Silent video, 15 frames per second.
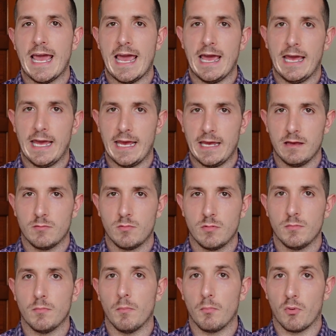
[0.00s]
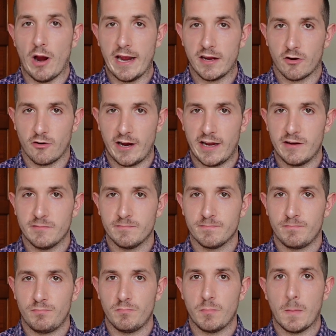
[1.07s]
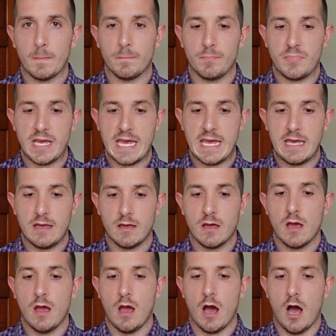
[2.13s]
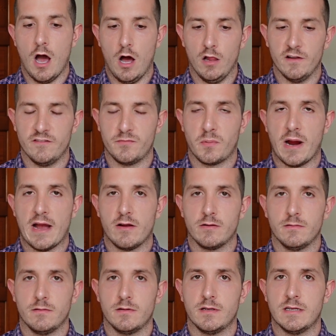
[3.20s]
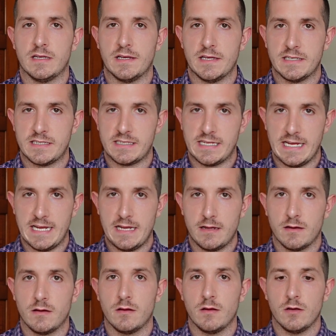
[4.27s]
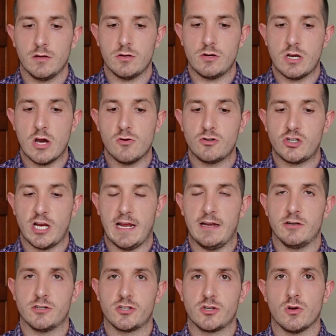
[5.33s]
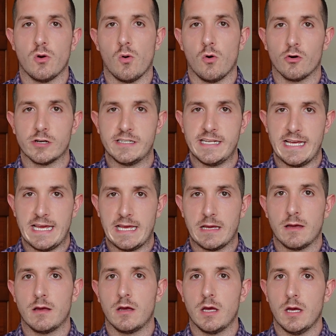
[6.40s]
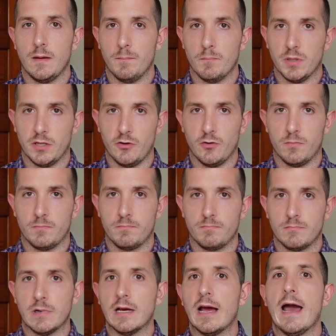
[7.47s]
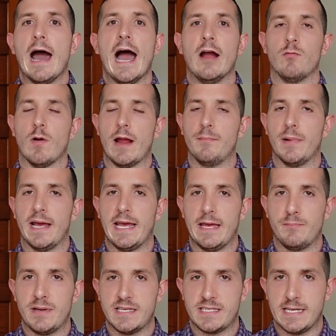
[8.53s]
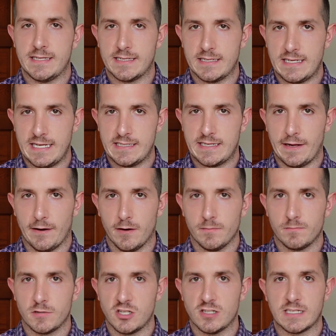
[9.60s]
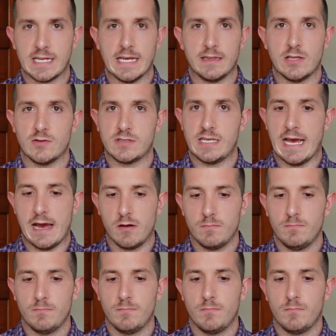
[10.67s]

A, bright green. B, olive brown. C, no change. Or D, blue. I write my A, B, C's, and D's here just to get those down.